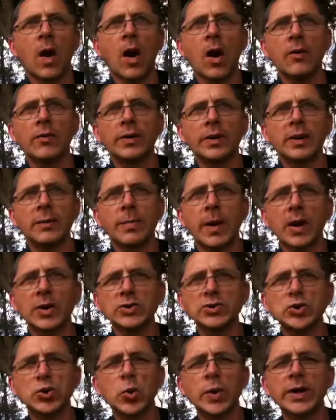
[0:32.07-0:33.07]
Already
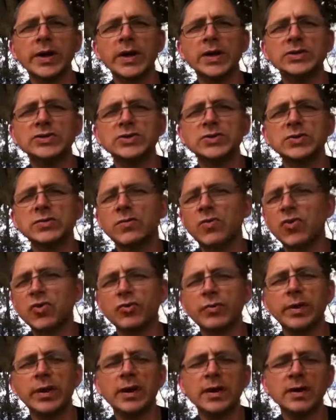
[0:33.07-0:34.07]
about
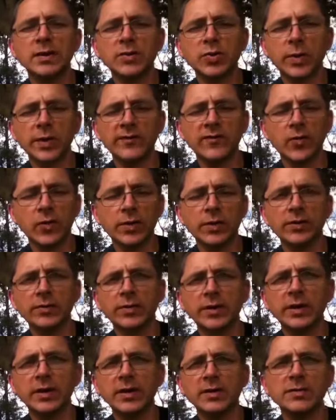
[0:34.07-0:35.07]
23, 24
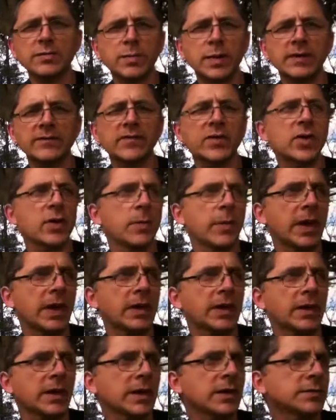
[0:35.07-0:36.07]
degrees, bit of
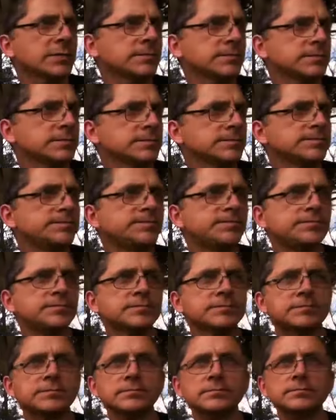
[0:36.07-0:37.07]
humidity,
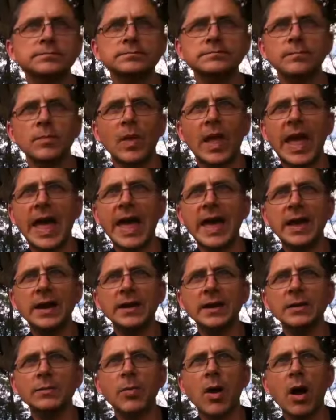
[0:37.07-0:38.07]

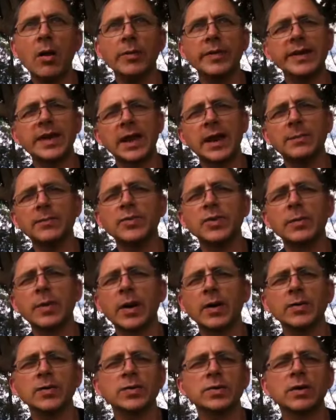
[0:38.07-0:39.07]
and it'll probably get up to
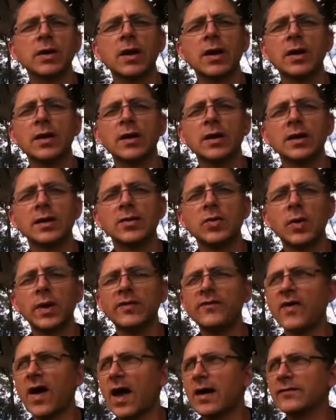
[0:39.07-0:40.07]
about
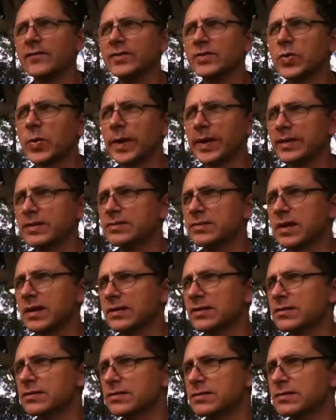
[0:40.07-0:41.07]
25 or 26.